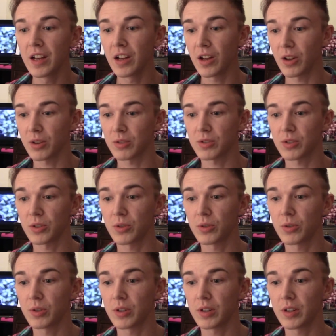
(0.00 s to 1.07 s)

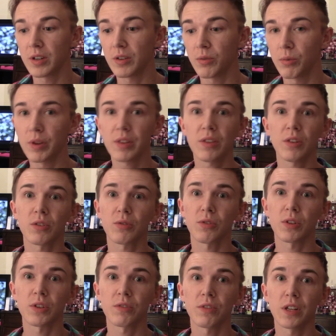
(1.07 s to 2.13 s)
Also, with this
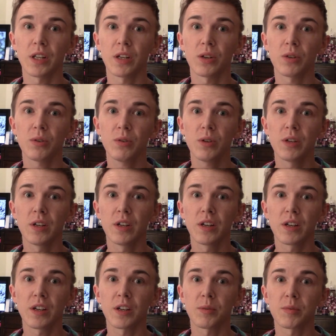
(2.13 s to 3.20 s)
first video
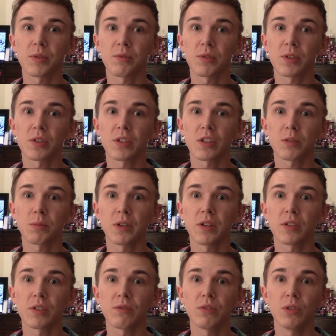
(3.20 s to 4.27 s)
comes the first
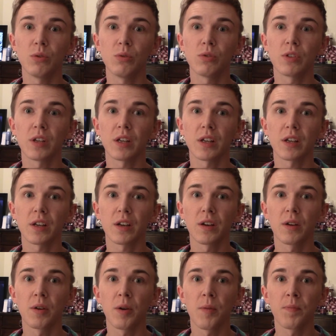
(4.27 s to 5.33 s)
experience of using
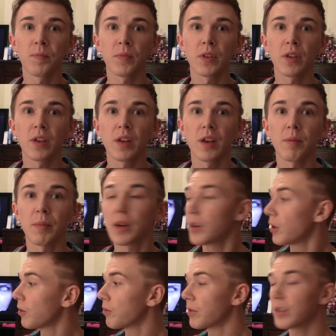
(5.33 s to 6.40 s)
my
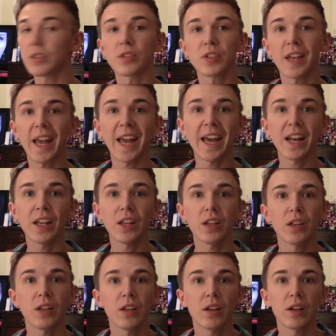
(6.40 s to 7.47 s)
girlfriend's
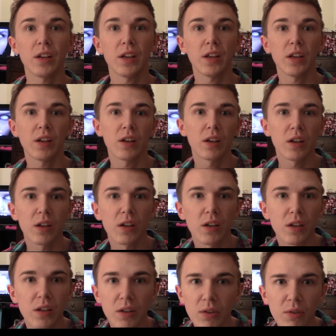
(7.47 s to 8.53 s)
Canon,
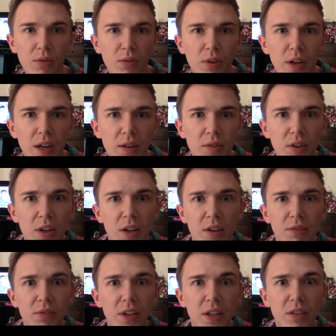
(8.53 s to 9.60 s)

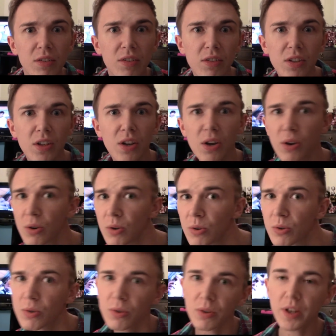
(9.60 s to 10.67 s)

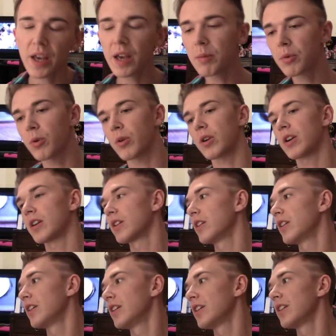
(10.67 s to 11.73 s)
Vixio camcorder.
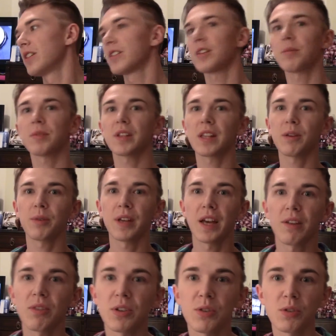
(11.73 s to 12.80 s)
Something that we
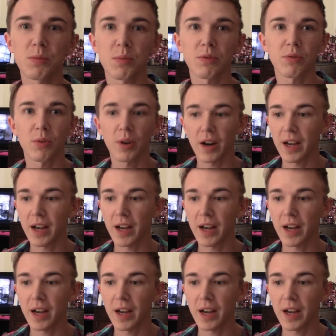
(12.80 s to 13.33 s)
haven't used before.